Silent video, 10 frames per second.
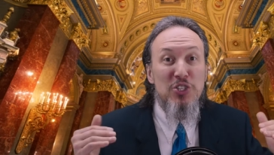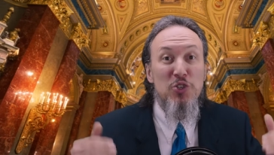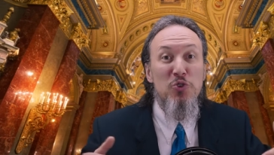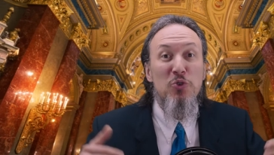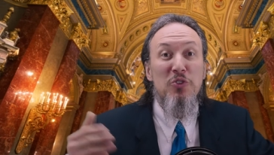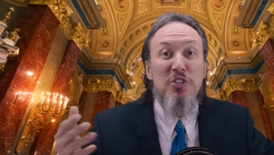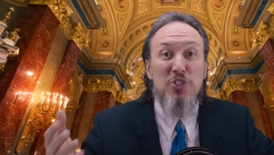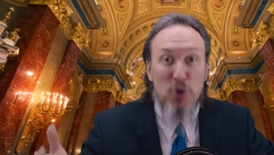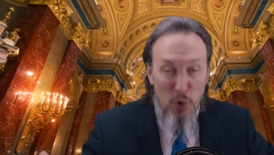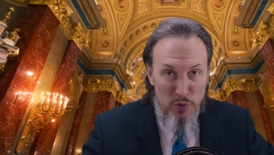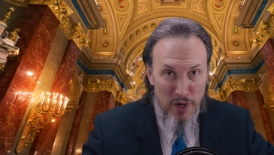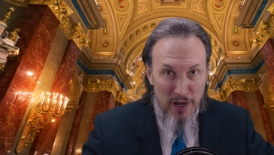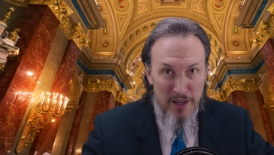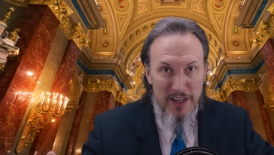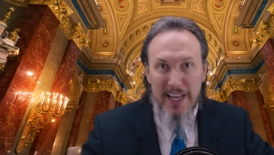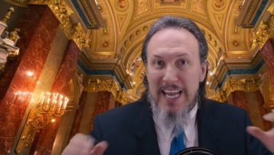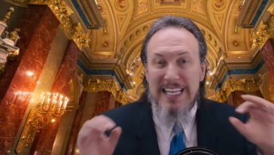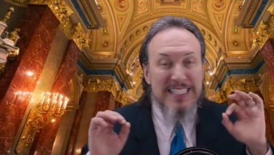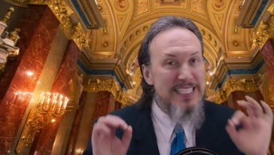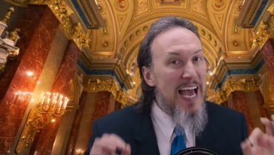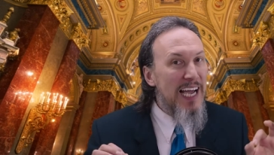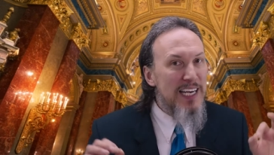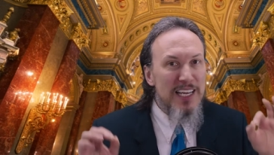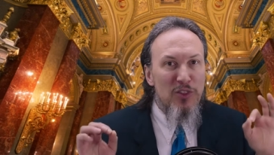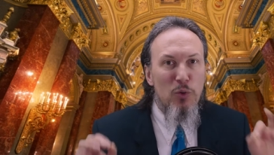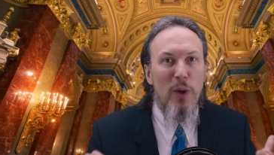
to the Torah, exactly the